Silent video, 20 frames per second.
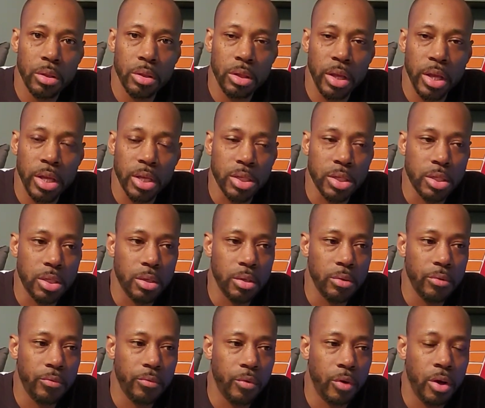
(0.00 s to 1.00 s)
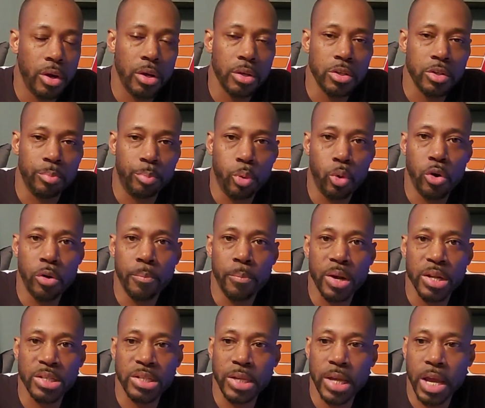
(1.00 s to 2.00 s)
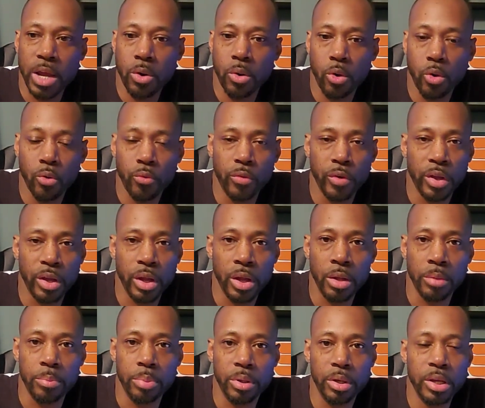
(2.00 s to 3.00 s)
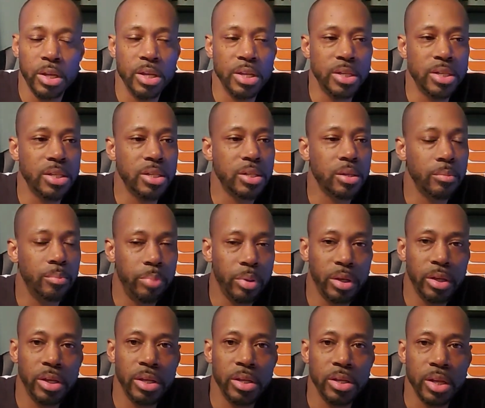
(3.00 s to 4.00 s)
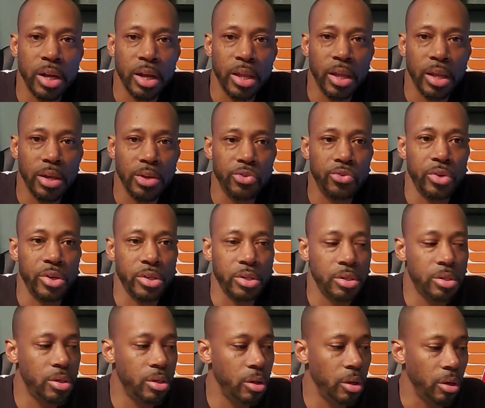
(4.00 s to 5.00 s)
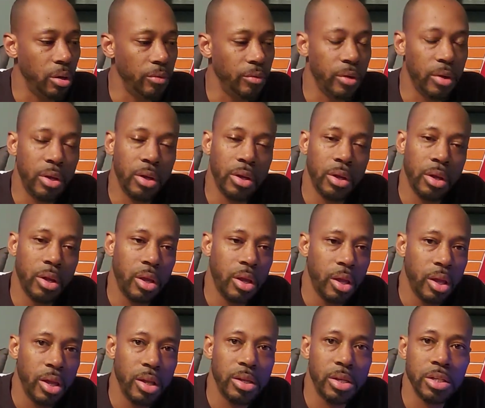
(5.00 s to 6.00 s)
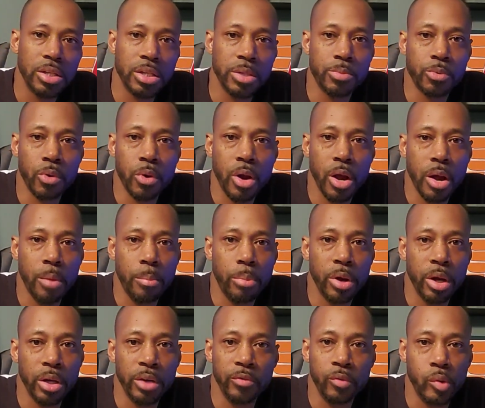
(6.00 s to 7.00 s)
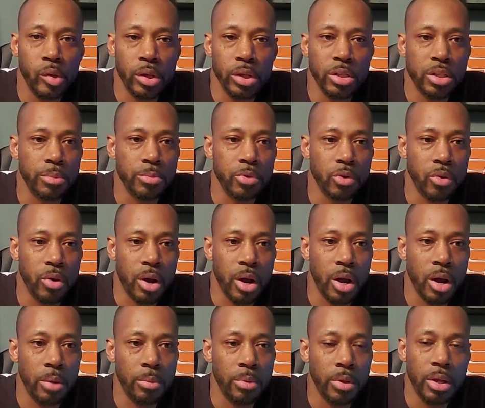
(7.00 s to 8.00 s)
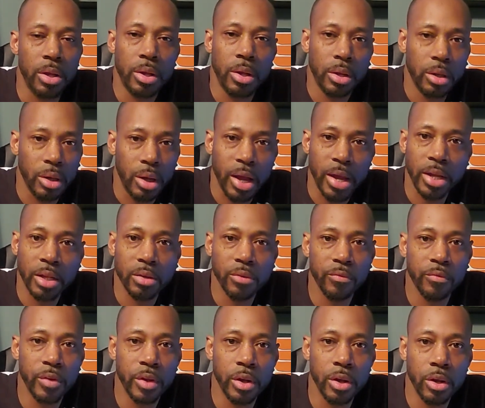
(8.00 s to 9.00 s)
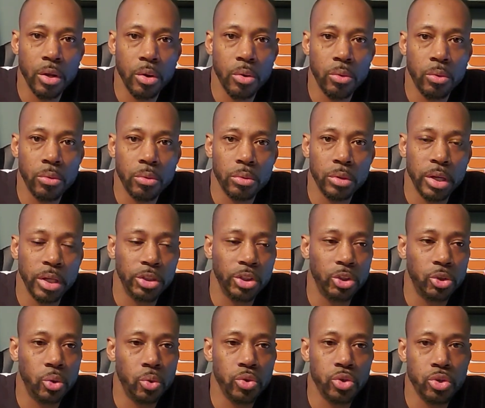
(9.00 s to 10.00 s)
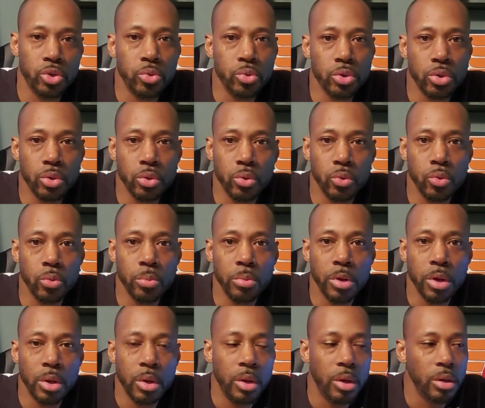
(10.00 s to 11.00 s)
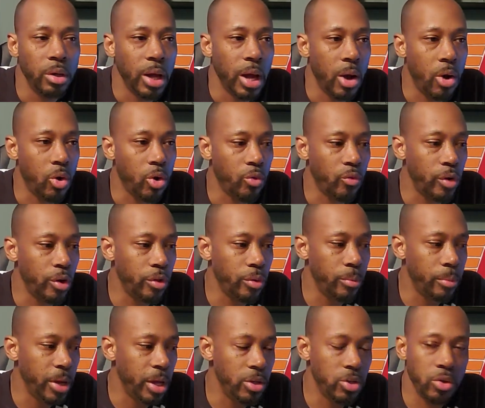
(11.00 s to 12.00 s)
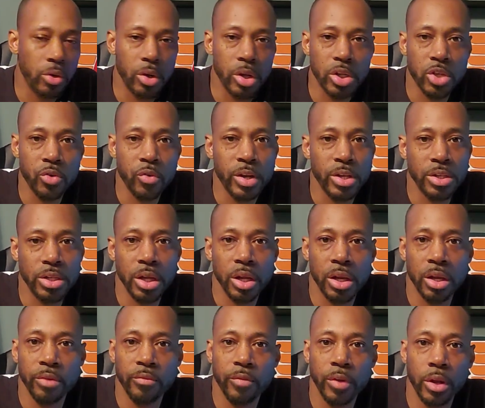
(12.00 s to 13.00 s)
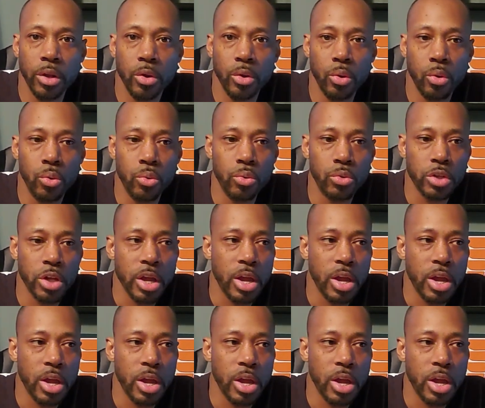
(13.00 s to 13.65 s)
Thanks for supporting my channel. Don't forget, please, I can't stress this enough. Hit the subscribe button if you didn't subscribe. Like the video. That shows YouTube, the algorithm, that you're interested in the videos.